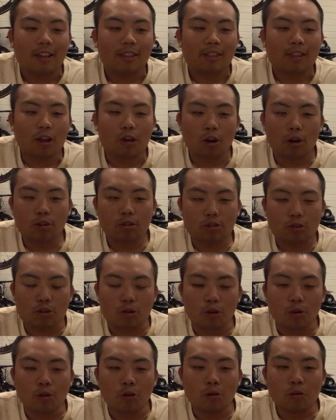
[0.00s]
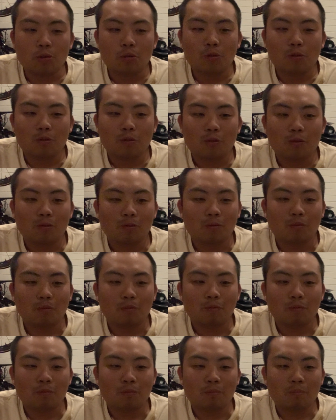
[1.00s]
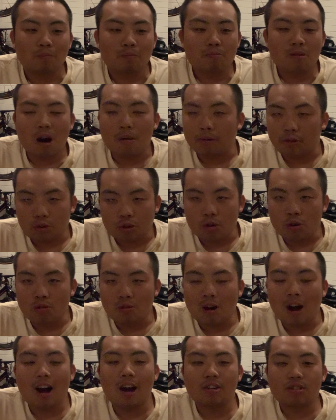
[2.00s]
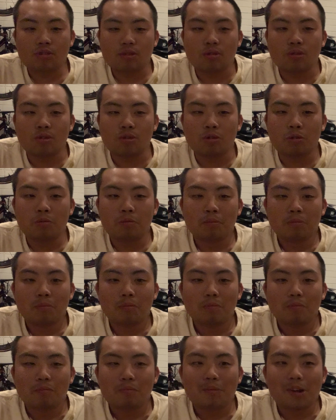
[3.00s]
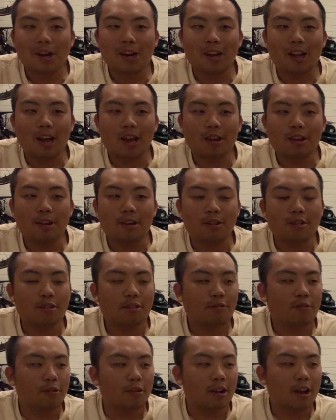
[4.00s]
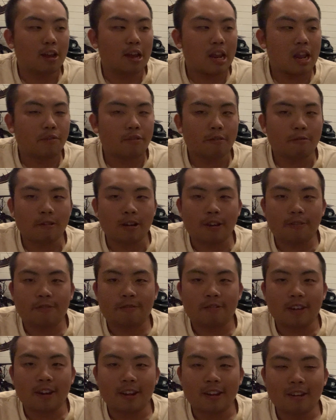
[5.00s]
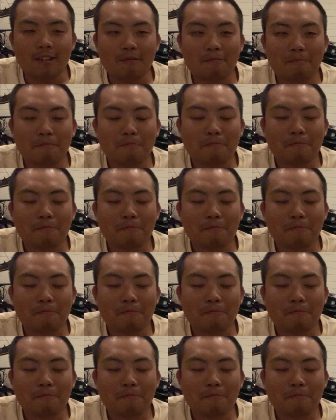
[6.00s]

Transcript: they go to school, primary school, high school, and like you just feel like you never really fit in.